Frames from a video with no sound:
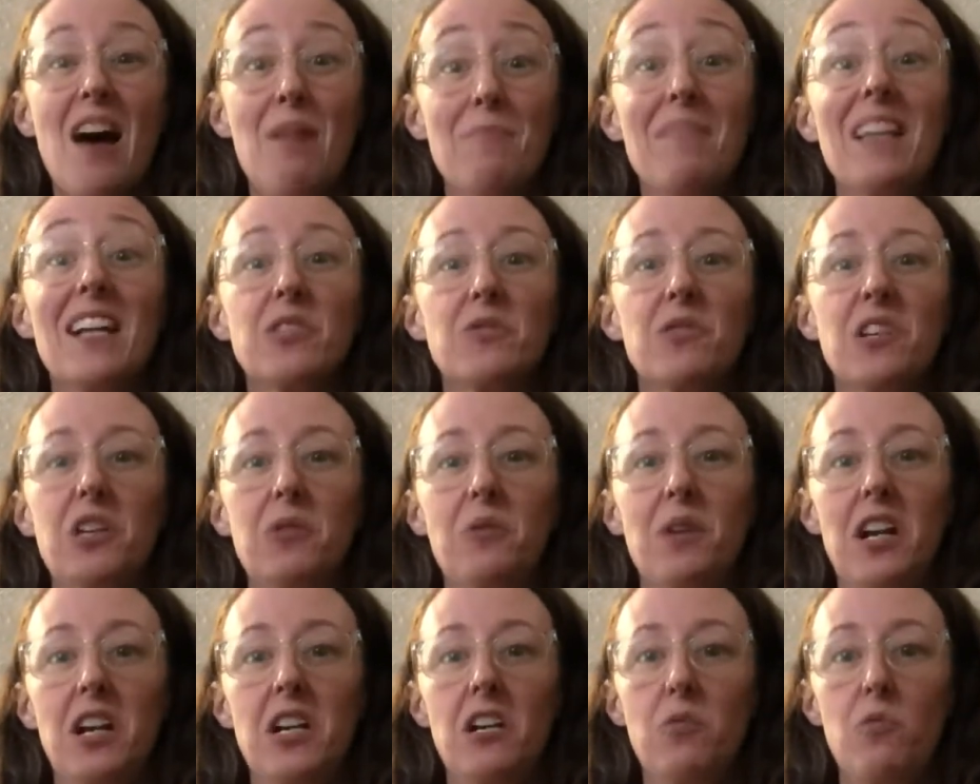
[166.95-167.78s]
That's really
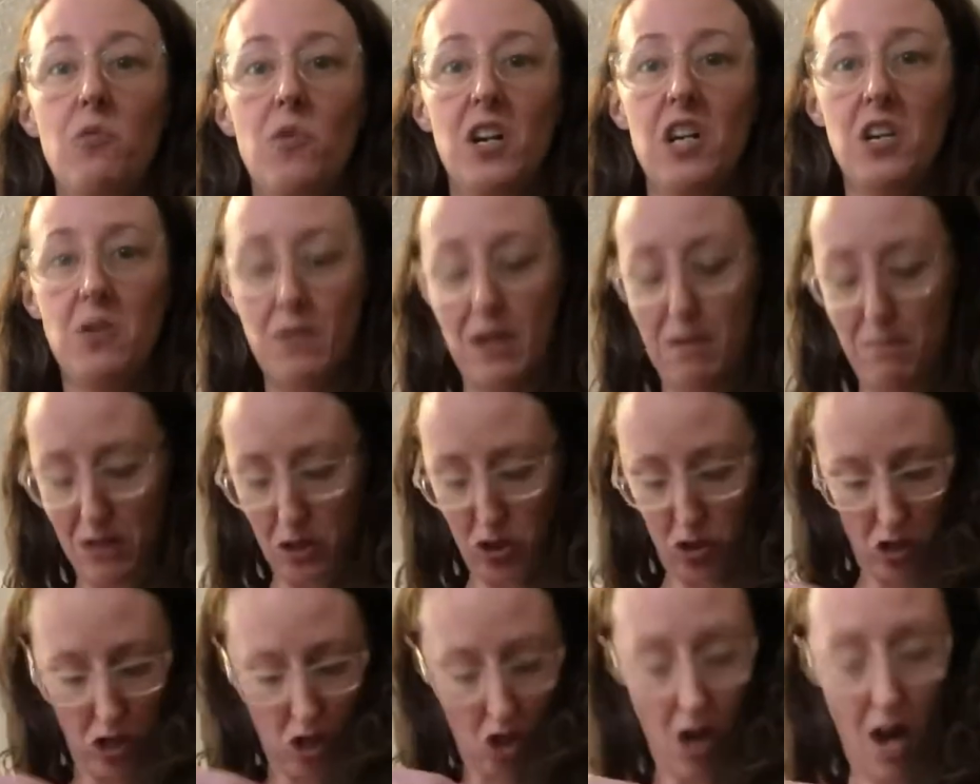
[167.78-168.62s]
where you want to
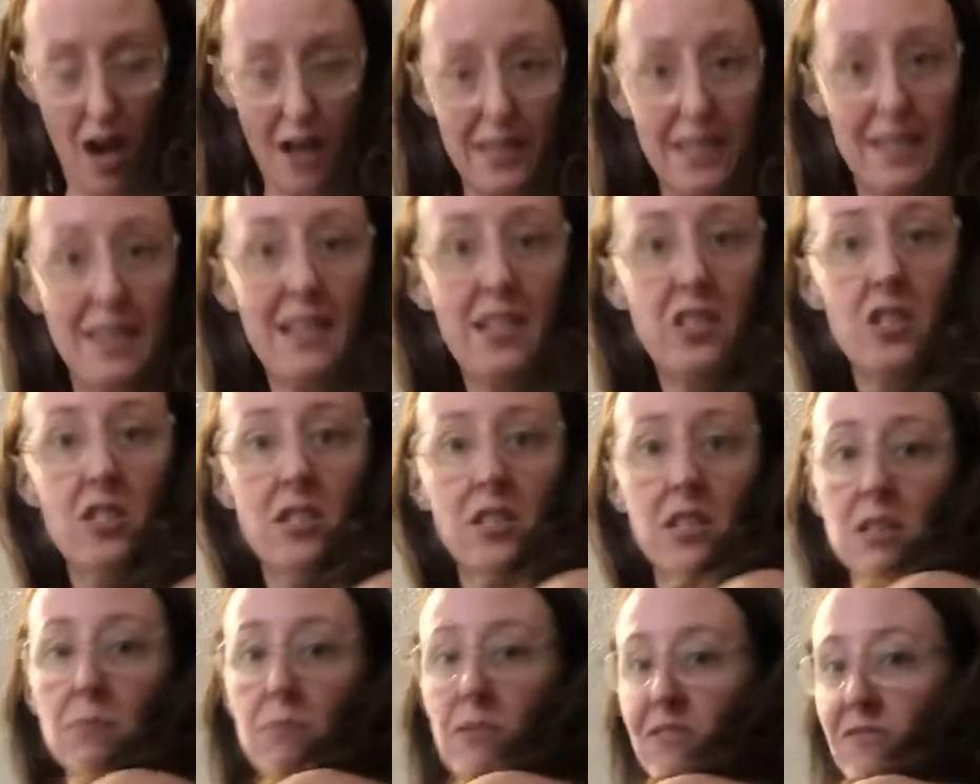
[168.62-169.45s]
measure across. And then just
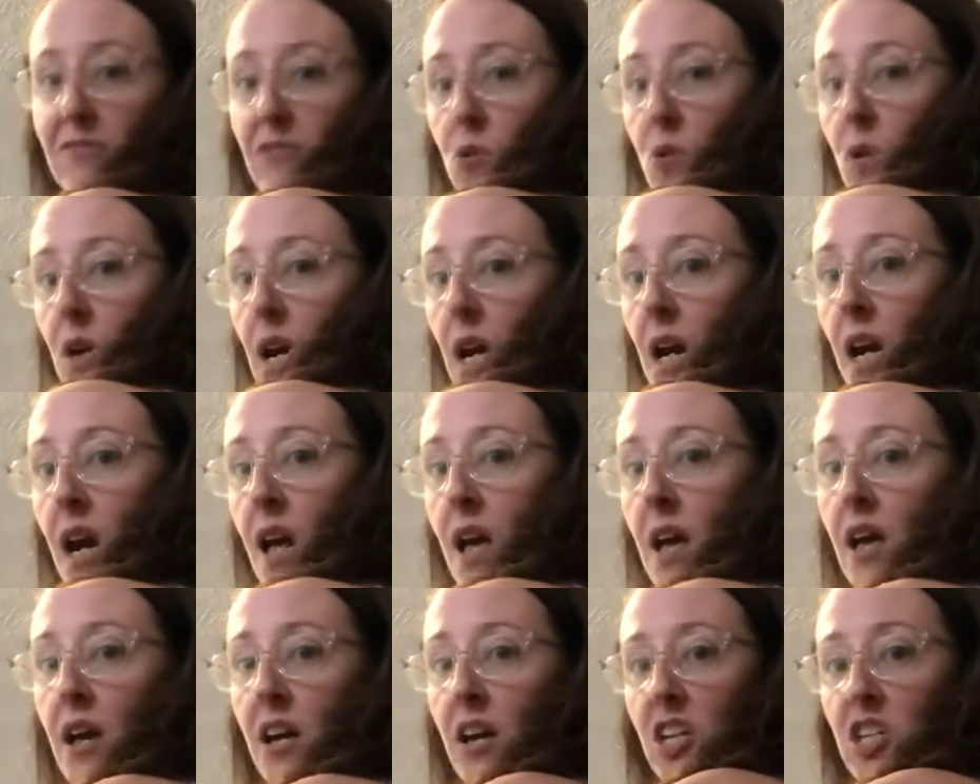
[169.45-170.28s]
as before,
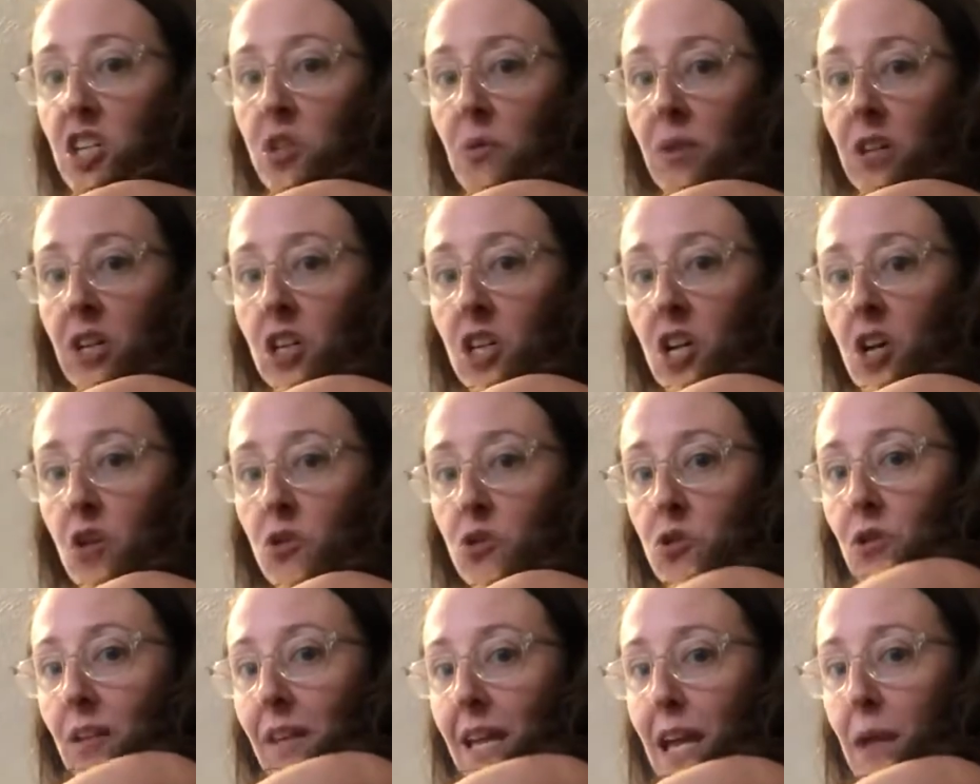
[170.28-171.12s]
you want to go
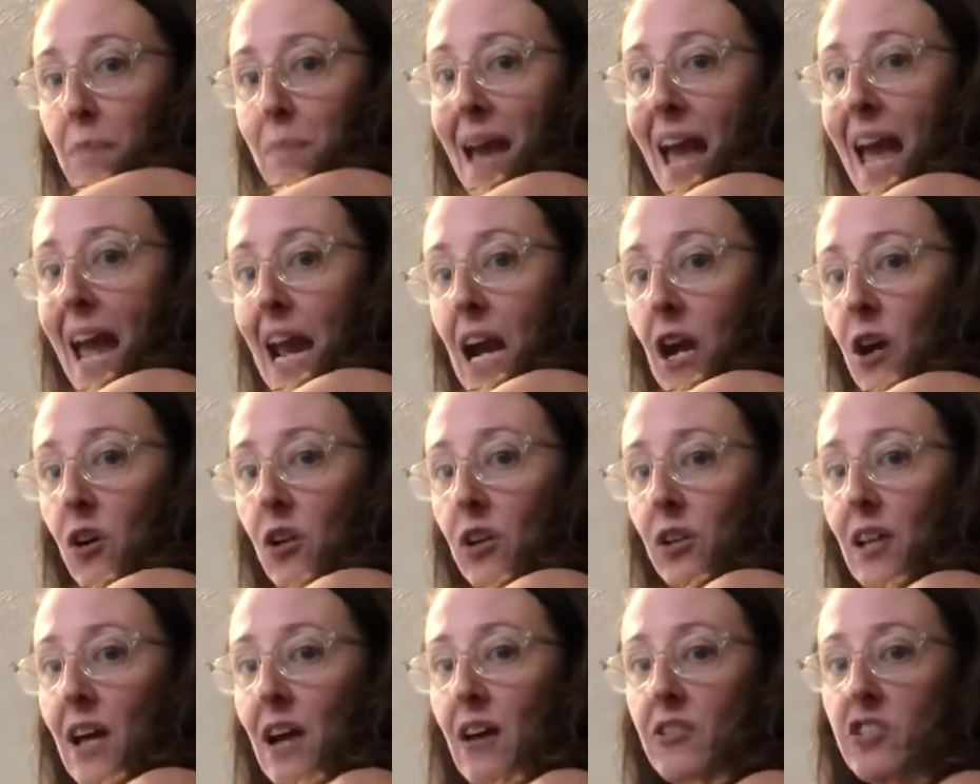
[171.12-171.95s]
sort of like
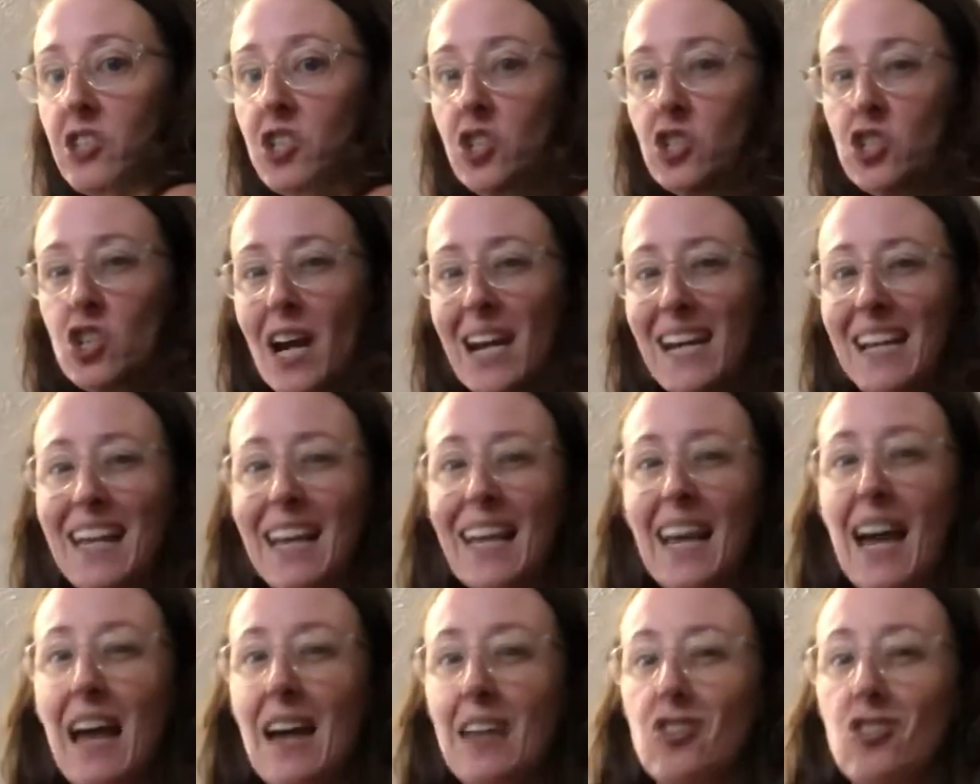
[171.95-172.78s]
parallel. So you're trying to
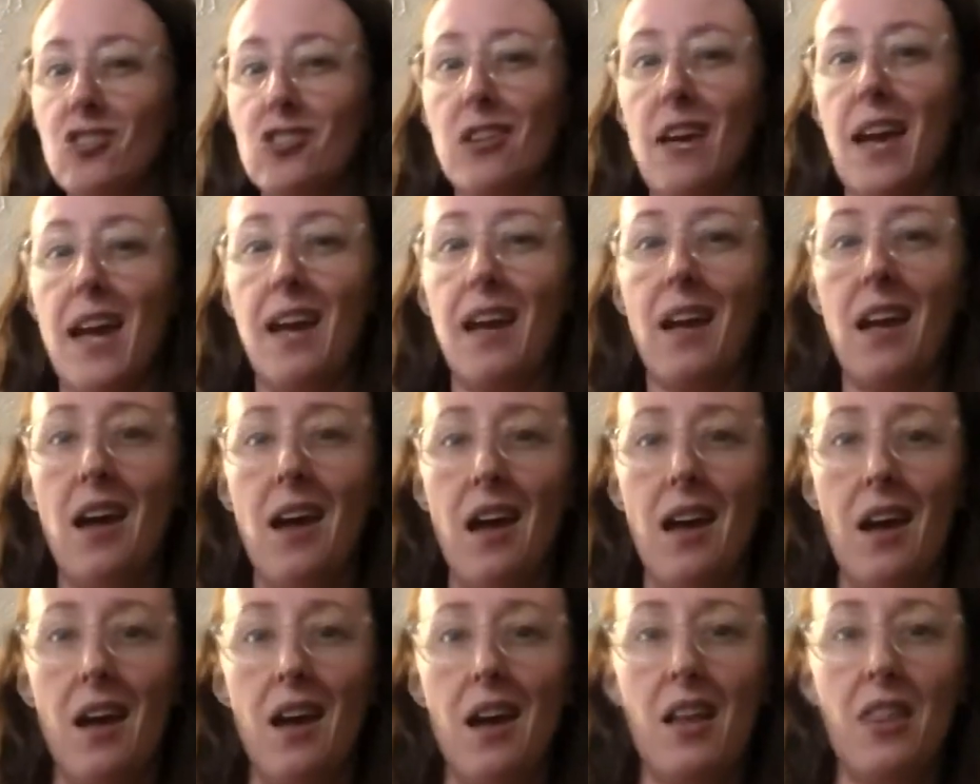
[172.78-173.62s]
catch like
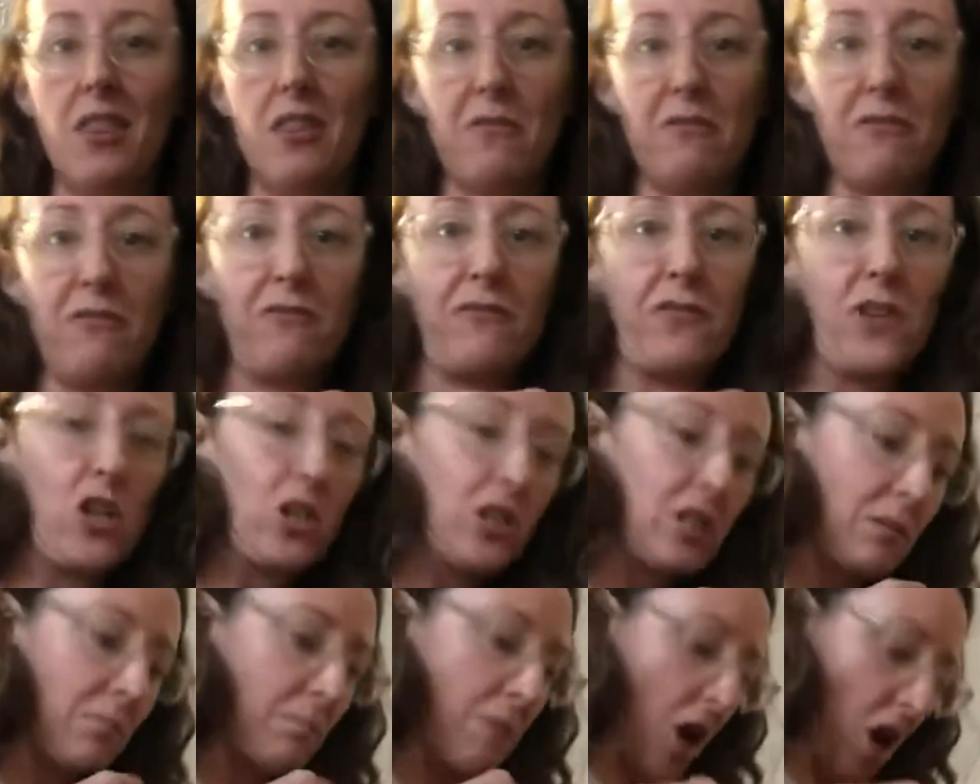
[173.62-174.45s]
the
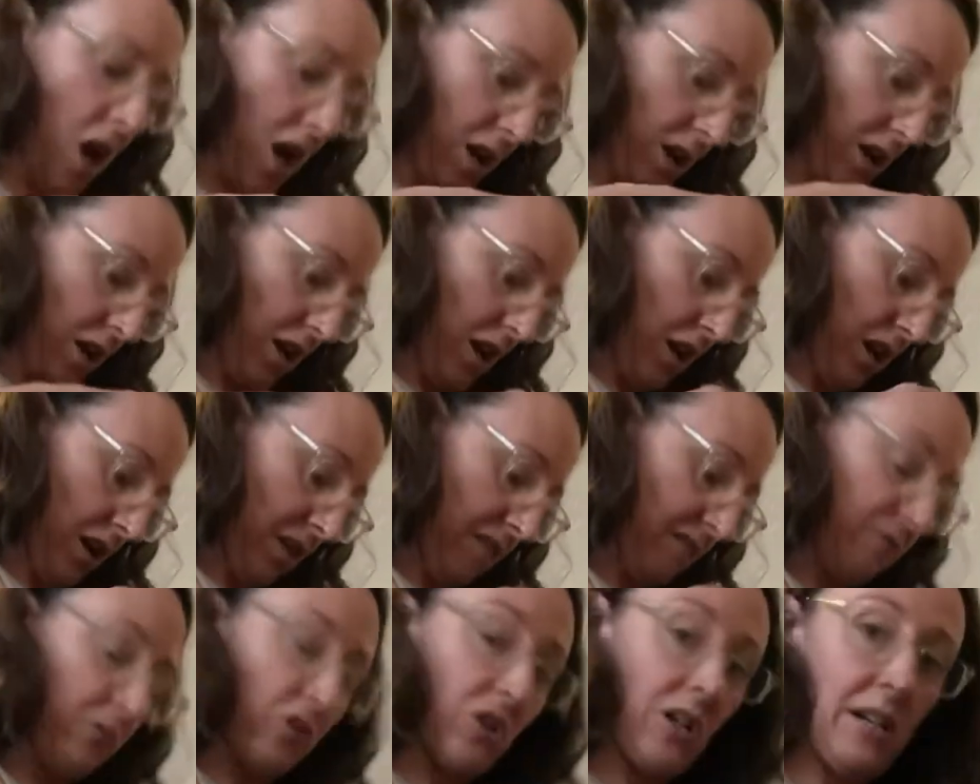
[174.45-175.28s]
first part
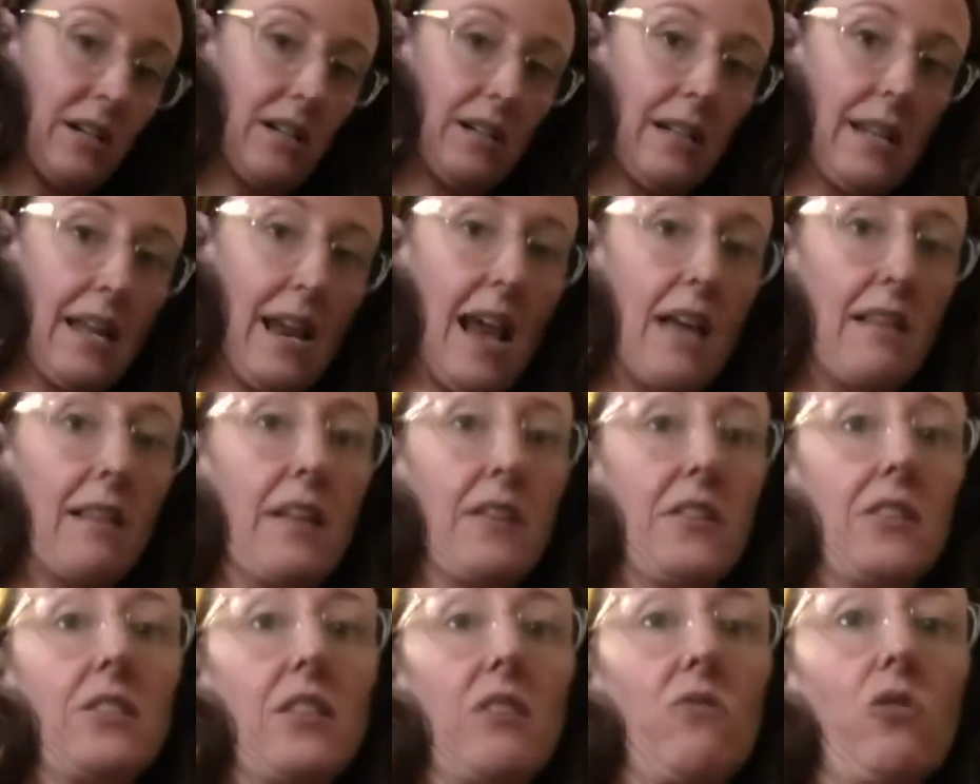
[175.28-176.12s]
of, trying to not let
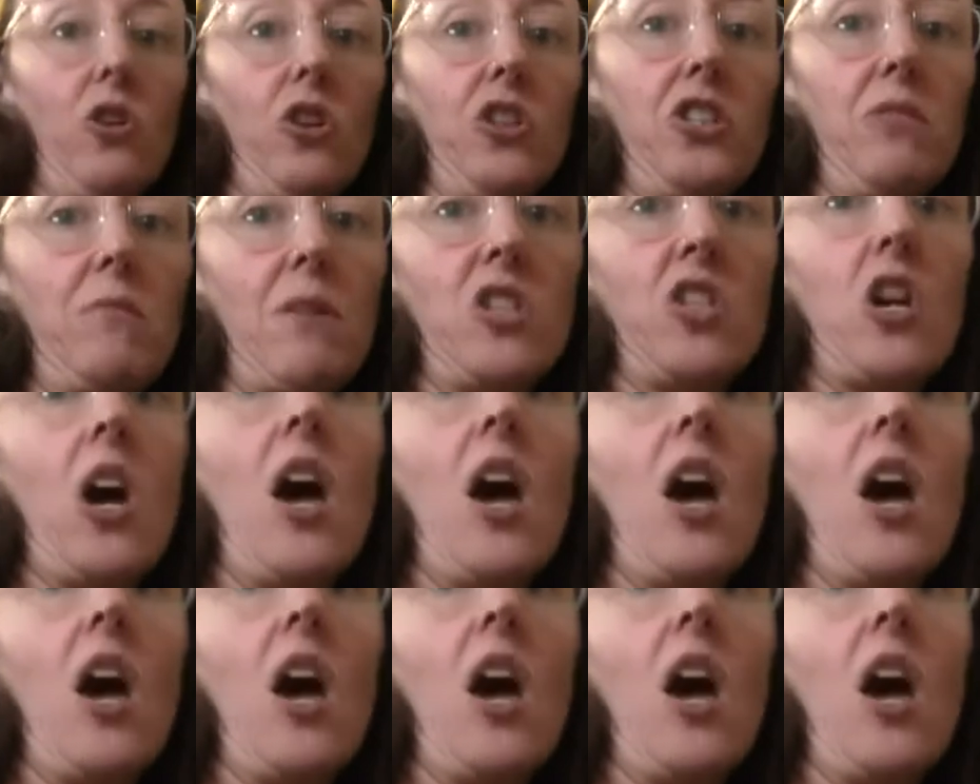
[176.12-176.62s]
this unroll too much,